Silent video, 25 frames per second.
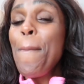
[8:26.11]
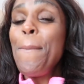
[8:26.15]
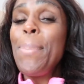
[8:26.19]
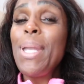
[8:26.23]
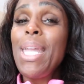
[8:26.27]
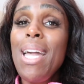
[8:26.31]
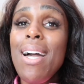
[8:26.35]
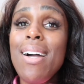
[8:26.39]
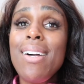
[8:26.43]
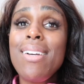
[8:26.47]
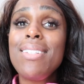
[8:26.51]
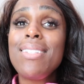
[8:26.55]

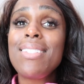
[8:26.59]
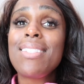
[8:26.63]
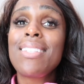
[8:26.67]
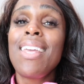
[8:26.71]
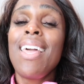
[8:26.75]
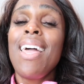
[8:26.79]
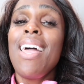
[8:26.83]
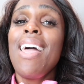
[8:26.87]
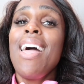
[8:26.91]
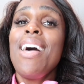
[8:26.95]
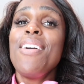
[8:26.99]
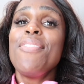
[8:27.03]
because
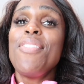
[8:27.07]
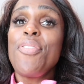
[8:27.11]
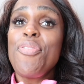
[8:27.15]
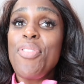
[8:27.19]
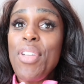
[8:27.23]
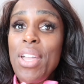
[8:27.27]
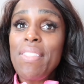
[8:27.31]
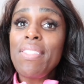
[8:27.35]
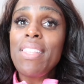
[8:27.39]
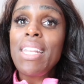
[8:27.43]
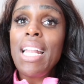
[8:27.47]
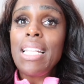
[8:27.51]
the
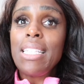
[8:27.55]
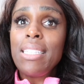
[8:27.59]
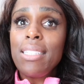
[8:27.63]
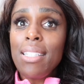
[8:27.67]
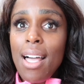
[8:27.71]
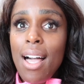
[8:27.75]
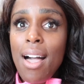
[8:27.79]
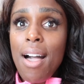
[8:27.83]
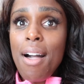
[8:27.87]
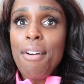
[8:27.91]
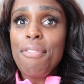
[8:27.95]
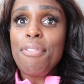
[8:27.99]
thing that I
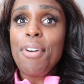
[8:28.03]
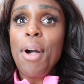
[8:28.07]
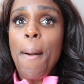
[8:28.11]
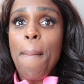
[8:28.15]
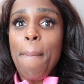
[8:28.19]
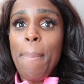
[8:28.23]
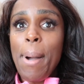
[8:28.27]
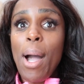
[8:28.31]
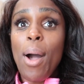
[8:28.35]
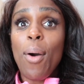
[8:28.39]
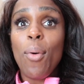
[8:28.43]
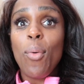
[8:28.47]
love
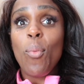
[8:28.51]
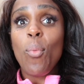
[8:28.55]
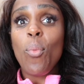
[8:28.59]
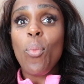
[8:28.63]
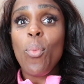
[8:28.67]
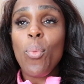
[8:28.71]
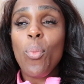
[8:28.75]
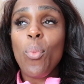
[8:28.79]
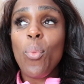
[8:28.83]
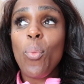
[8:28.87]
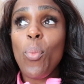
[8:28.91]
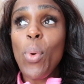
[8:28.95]
about
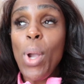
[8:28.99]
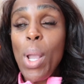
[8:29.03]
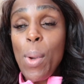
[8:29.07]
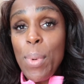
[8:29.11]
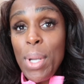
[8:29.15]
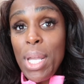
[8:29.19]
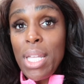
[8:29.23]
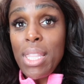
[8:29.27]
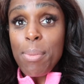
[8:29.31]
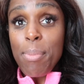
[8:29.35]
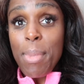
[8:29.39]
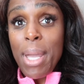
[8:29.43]
where
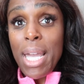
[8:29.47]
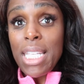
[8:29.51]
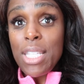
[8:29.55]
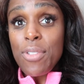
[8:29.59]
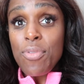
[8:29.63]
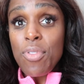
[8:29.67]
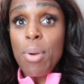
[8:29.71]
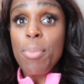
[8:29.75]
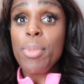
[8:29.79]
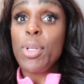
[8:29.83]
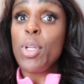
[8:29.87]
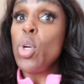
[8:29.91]
we get the
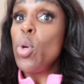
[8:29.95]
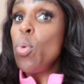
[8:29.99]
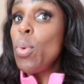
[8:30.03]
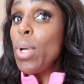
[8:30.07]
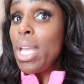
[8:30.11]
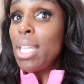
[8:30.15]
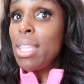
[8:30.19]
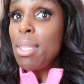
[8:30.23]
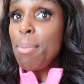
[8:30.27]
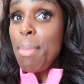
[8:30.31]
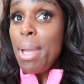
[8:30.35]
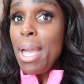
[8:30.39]
masks from and who
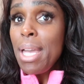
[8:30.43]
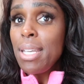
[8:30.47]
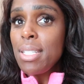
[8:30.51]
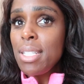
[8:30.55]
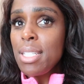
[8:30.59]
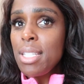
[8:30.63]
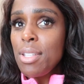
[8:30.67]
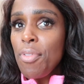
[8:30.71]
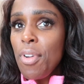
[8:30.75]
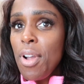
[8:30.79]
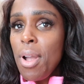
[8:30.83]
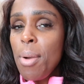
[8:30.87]
we get the
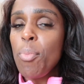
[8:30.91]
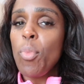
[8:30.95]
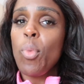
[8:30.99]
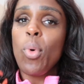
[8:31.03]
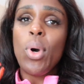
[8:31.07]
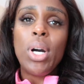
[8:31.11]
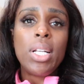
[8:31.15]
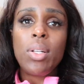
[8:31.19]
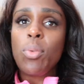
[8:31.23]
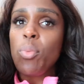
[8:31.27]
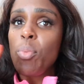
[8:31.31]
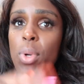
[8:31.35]
masks from,
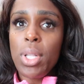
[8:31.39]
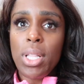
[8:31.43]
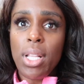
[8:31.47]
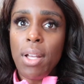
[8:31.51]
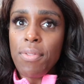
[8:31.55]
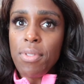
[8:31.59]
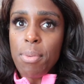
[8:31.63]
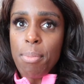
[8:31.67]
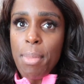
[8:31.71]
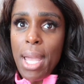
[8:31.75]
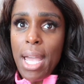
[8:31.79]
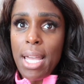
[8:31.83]
one, we
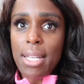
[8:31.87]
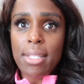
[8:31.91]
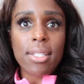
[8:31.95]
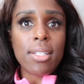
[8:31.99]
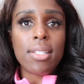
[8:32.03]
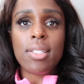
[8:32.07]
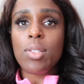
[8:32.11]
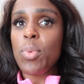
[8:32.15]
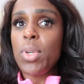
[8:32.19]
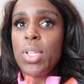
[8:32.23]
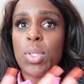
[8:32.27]
love the masks.